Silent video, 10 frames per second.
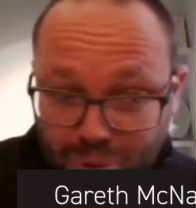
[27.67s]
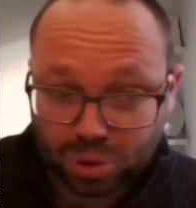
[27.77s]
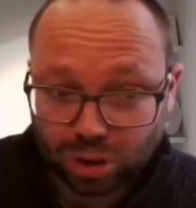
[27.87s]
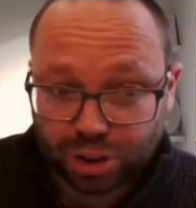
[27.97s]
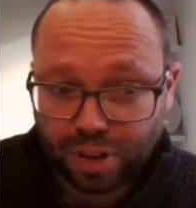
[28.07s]

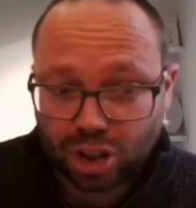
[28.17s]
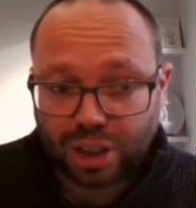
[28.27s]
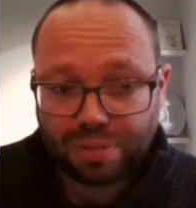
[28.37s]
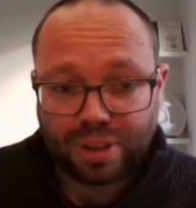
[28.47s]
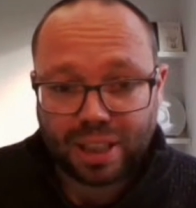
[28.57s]
Perhaps
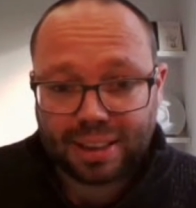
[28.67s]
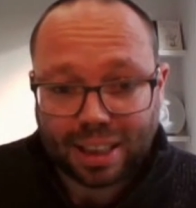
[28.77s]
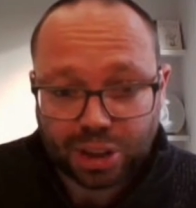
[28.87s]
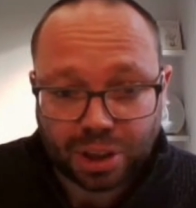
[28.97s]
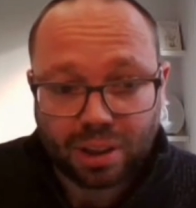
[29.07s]
controversially for this
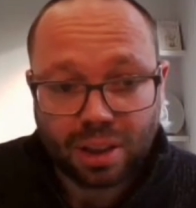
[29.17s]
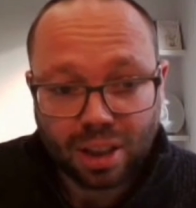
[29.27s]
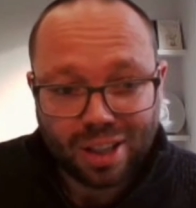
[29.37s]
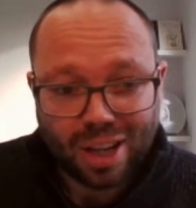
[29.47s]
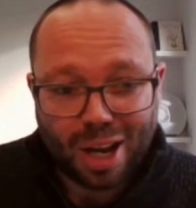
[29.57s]
session,
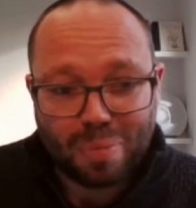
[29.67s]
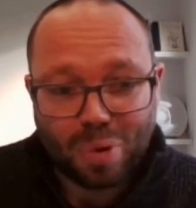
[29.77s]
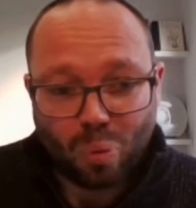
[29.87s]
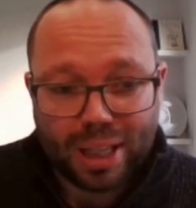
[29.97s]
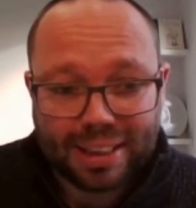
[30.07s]

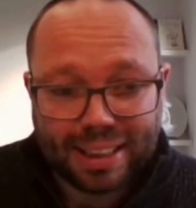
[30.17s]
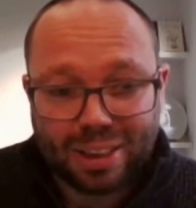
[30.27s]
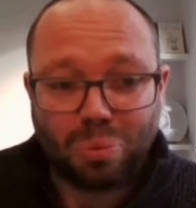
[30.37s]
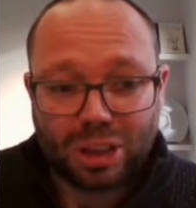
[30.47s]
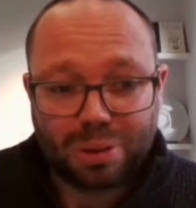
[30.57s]
we
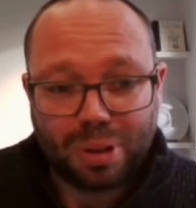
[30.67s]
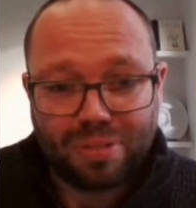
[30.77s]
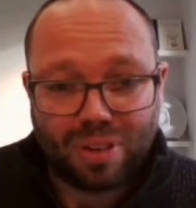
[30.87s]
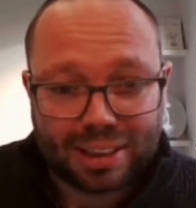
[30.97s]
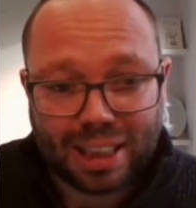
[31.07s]
didn't want to
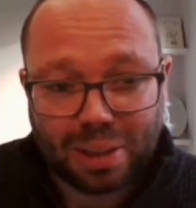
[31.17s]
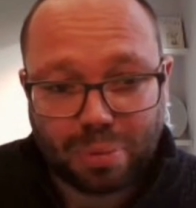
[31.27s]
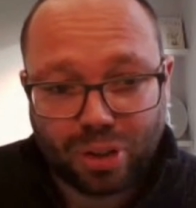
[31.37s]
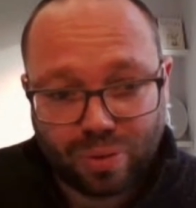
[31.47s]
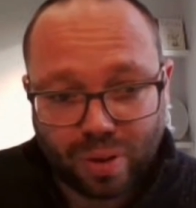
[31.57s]
advance
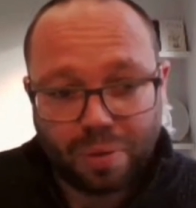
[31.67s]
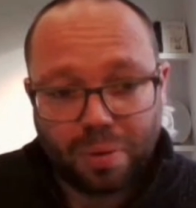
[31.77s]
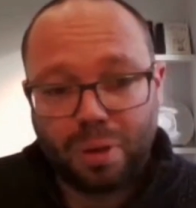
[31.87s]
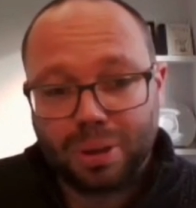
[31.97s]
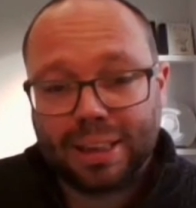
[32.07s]
anyone through
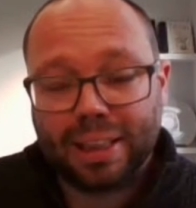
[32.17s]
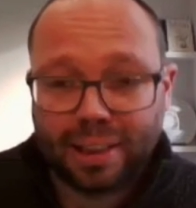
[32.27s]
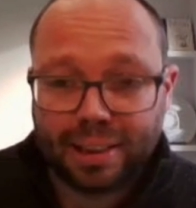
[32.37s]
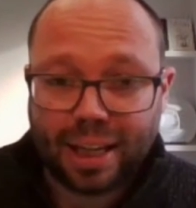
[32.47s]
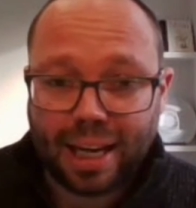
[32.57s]
who was
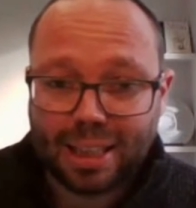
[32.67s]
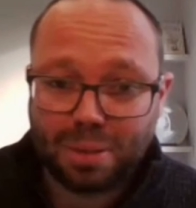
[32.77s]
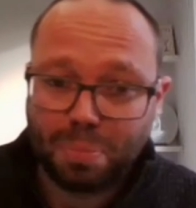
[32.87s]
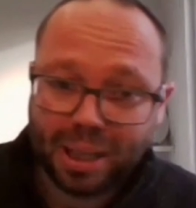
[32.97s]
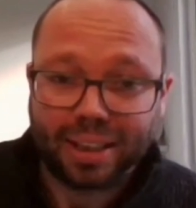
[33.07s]
seeking to
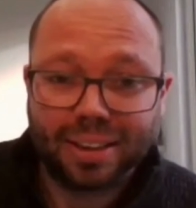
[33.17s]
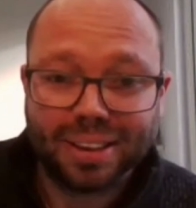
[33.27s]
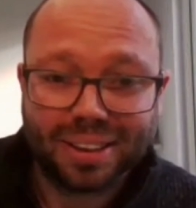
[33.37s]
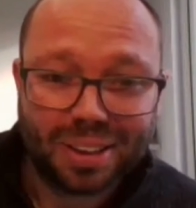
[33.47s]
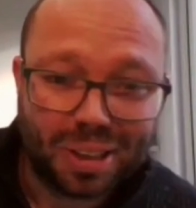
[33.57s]
lend money,
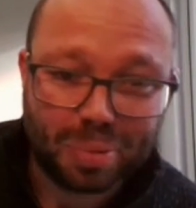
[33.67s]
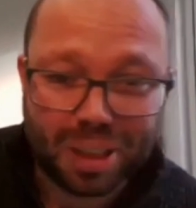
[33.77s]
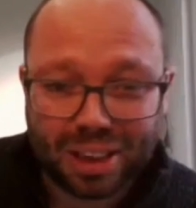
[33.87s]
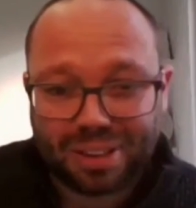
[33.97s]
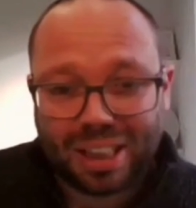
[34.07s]

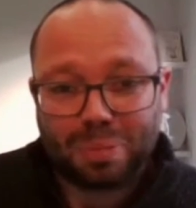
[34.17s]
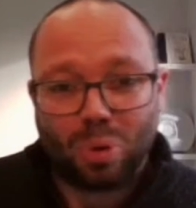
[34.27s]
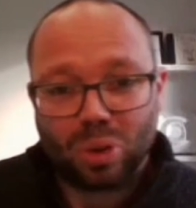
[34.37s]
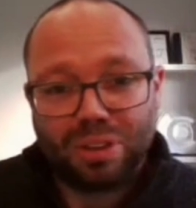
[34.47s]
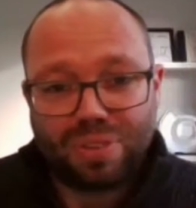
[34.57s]
because there's
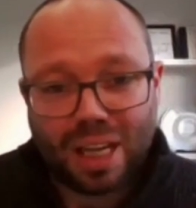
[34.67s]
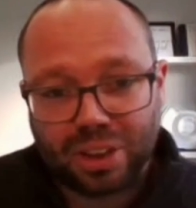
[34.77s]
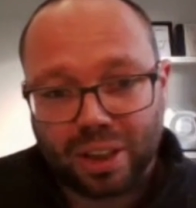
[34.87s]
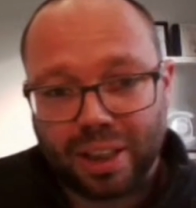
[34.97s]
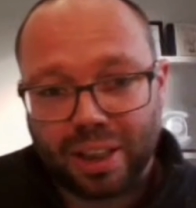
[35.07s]
more to
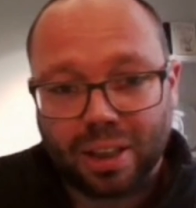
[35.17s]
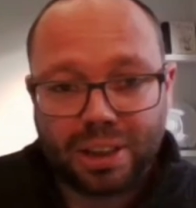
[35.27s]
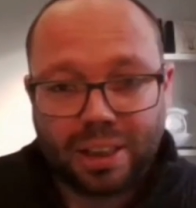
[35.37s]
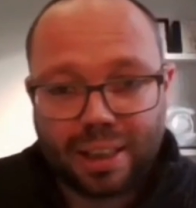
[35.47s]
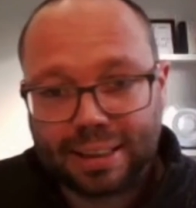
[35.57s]
financial
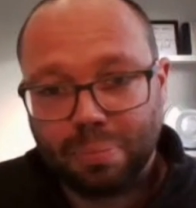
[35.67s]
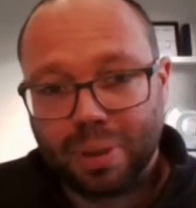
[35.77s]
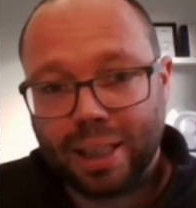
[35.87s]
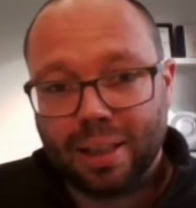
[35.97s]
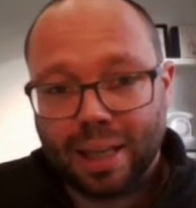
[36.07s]
inclusion than
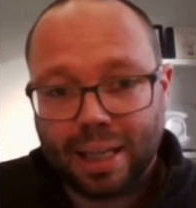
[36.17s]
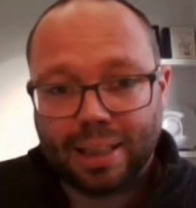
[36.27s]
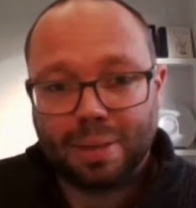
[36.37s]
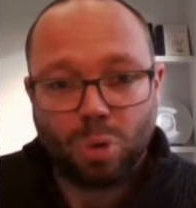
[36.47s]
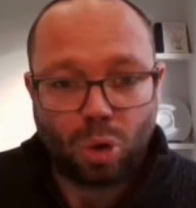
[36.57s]
simply
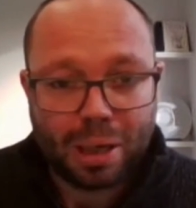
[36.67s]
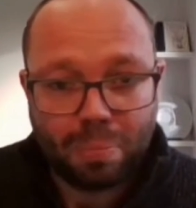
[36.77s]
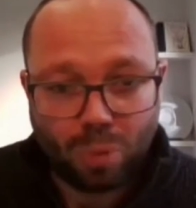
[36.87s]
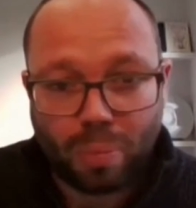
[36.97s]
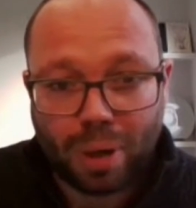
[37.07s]
lending more
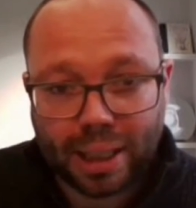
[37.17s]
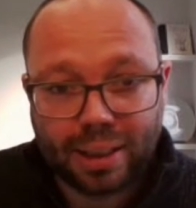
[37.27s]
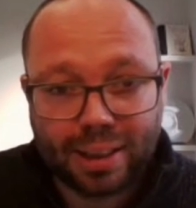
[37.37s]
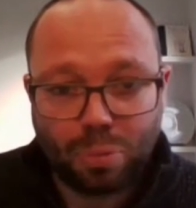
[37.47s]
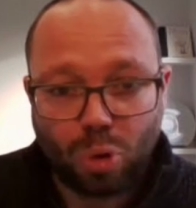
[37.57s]

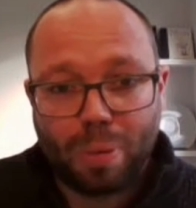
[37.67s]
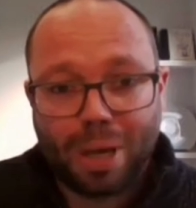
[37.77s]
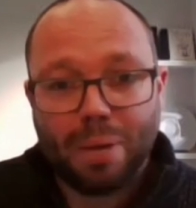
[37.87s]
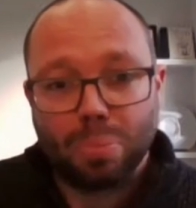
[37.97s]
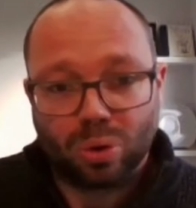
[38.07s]
money to more
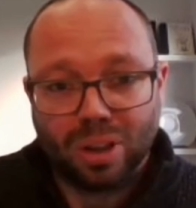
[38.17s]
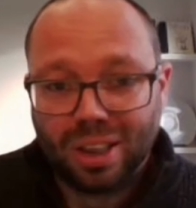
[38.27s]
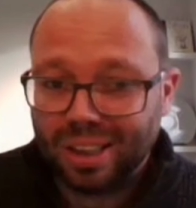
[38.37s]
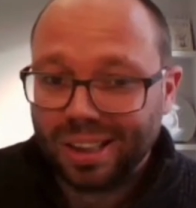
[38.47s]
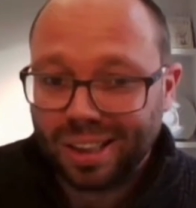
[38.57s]
people.
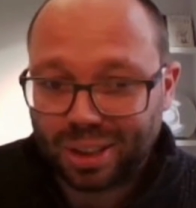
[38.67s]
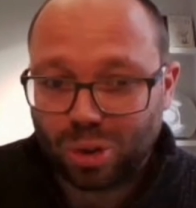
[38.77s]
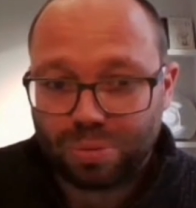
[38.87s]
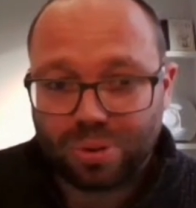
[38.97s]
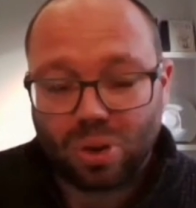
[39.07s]
There's
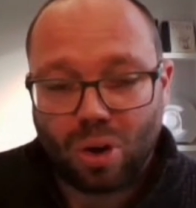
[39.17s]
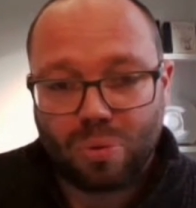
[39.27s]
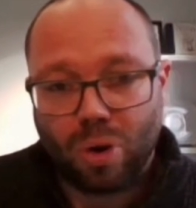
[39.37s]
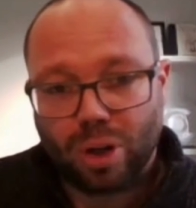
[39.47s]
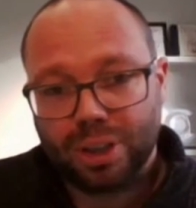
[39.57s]
an awful lot
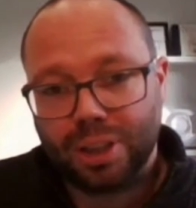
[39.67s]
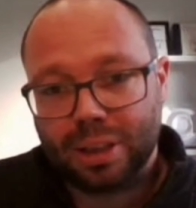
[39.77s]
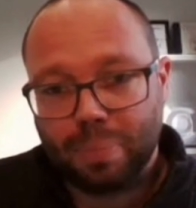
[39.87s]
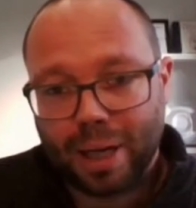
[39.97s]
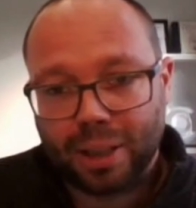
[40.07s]
of work to
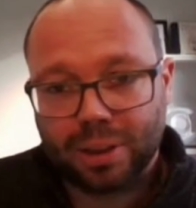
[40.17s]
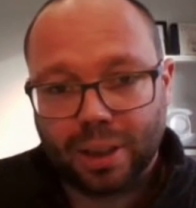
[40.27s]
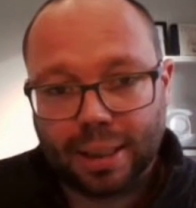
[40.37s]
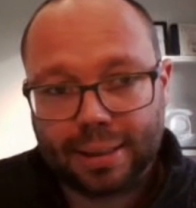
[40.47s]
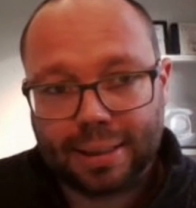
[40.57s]
do to make
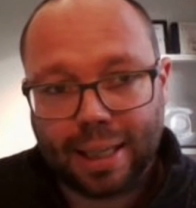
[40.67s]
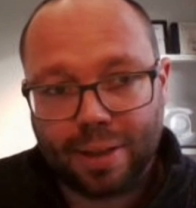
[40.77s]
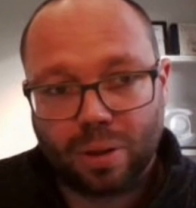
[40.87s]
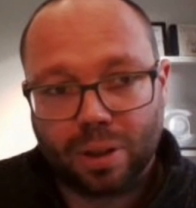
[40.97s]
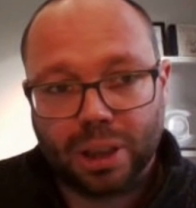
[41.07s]
sure that this
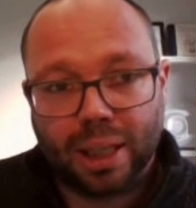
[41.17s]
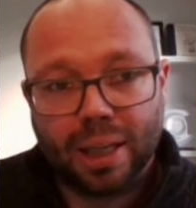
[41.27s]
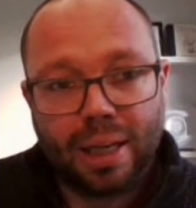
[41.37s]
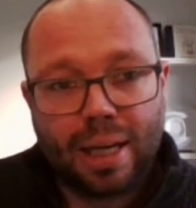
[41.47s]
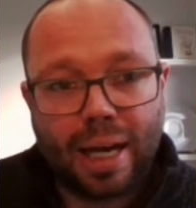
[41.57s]

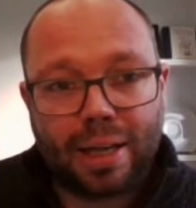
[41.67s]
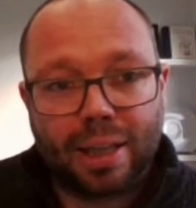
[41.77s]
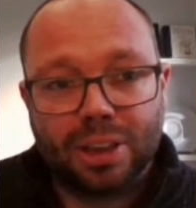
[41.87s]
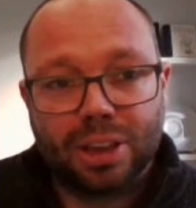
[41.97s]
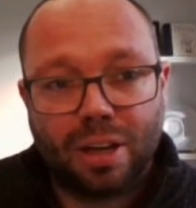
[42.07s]
technology
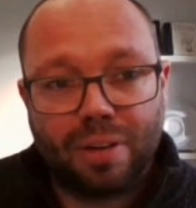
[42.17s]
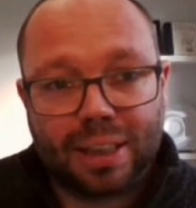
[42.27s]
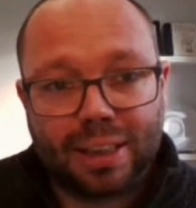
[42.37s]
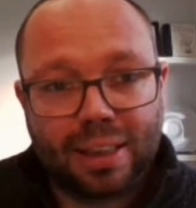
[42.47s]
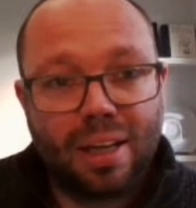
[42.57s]
can
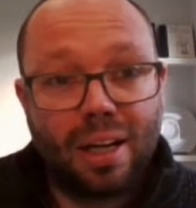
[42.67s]
serve